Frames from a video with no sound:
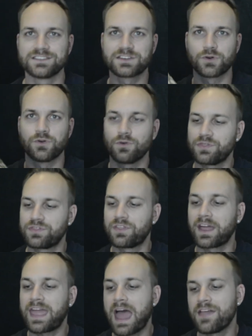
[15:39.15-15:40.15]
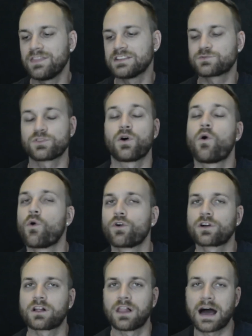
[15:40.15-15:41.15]
So again, these were the
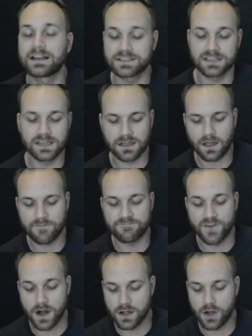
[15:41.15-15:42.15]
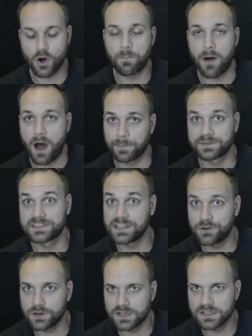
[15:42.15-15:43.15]
horror classic Funko Pop
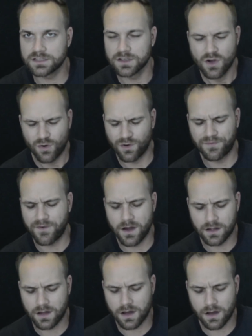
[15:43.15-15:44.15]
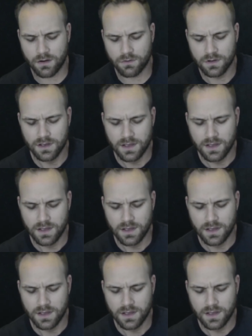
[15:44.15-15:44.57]
series or Funko.